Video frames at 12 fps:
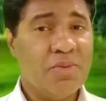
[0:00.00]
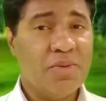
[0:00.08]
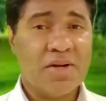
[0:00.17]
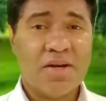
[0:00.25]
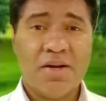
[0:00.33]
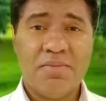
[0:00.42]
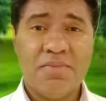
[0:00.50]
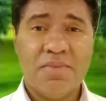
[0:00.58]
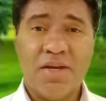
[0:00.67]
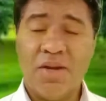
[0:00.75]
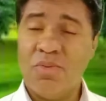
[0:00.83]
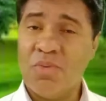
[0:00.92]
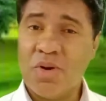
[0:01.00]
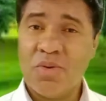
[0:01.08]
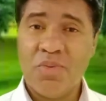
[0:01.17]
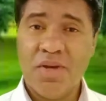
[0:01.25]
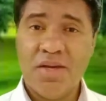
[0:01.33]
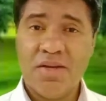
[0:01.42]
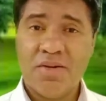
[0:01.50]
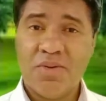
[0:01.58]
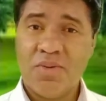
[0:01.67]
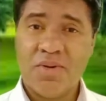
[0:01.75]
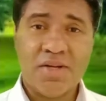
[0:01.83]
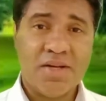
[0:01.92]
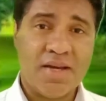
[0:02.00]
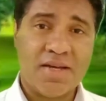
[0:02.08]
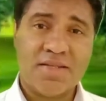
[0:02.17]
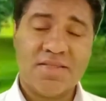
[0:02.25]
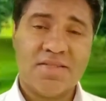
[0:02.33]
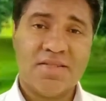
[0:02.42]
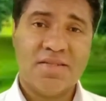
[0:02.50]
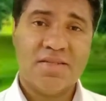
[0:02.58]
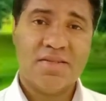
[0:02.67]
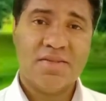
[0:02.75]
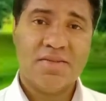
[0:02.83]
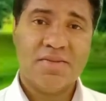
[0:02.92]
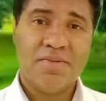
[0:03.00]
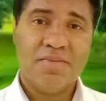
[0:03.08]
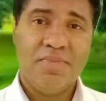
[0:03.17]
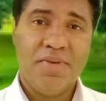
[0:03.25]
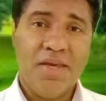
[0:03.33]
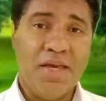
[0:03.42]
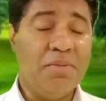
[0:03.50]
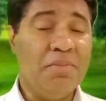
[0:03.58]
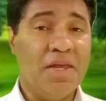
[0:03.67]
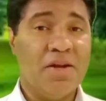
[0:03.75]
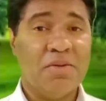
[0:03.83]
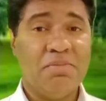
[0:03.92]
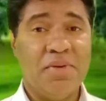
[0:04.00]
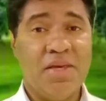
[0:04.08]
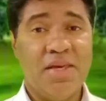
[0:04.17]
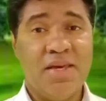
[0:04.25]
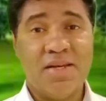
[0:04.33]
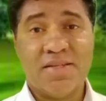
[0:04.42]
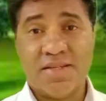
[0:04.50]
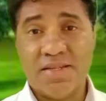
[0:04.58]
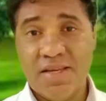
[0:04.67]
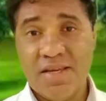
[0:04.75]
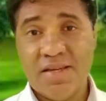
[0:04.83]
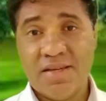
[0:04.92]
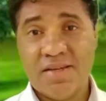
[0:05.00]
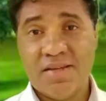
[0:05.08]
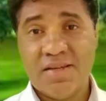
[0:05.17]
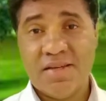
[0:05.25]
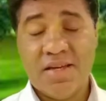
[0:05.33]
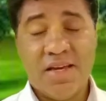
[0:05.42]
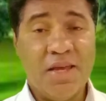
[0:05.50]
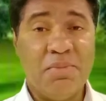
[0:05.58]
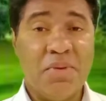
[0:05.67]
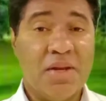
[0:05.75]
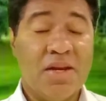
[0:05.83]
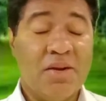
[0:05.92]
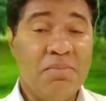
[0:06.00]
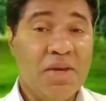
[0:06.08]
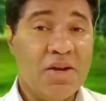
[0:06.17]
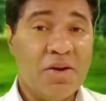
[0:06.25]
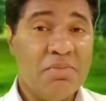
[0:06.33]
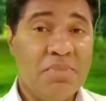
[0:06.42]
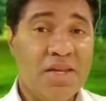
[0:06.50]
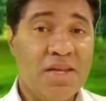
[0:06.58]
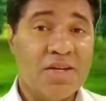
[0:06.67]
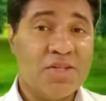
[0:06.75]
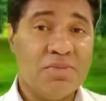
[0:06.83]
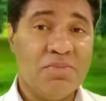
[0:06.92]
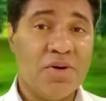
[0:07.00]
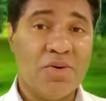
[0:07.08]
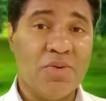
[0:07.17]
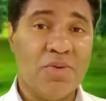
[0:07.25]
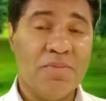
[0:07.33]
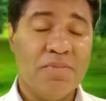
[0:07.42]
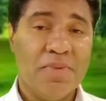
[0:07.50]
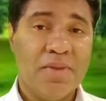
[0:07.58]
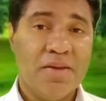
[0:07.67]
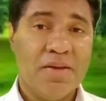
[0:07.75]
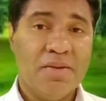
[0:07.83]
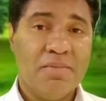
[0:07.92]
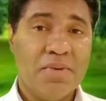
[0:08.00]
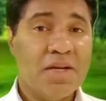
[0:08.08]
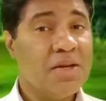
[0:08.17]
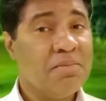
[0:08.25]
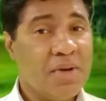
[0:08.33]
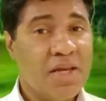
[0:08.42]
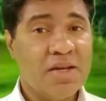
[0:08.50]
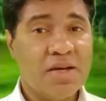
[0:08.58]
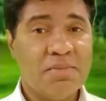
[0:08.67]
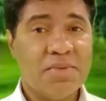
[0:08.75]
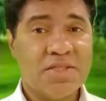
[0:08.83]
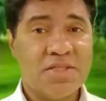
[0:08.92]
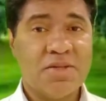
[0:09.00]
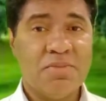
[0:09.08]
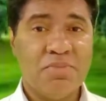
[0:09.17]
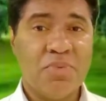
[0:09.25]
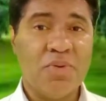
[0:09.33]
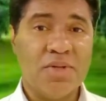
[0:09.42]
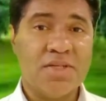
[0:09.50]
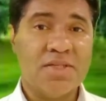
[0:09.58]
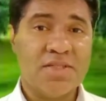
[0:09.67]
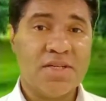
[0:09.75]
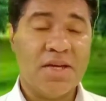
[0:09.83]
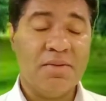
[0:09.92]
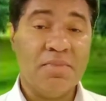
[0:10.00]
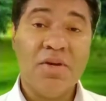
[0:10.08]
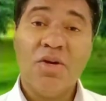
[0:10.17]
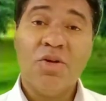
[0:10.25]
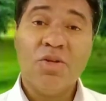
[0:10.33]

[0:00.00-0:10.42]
It will come in one way or the next. It may not be here today. It may not be there tomorrow. But it might come at some point in time,